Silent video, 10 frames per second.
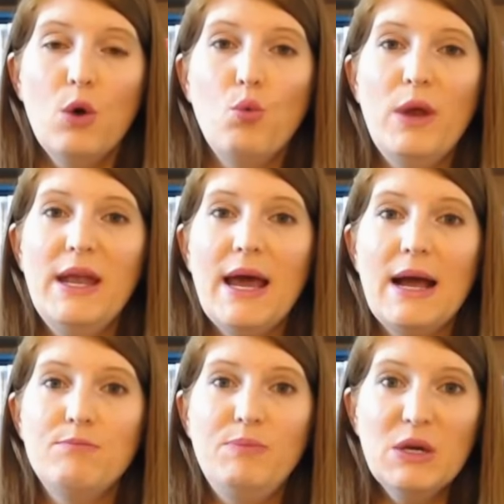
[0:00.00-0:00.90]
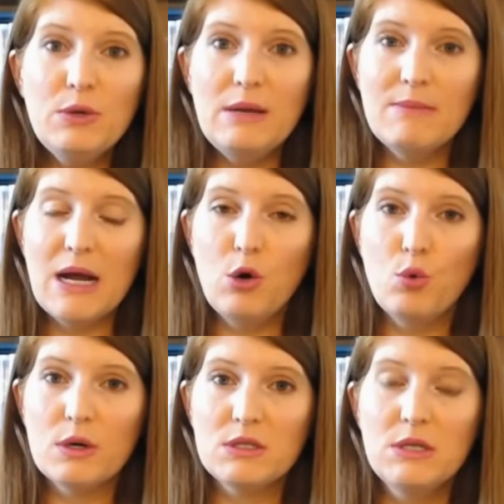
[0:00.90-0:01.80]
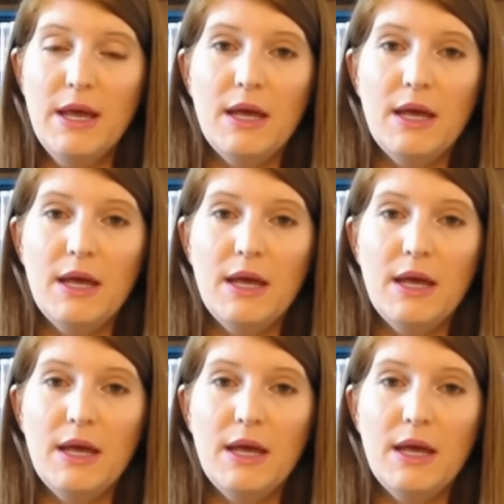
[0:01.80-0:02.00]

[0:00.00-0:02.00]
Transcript: when I'm building my course?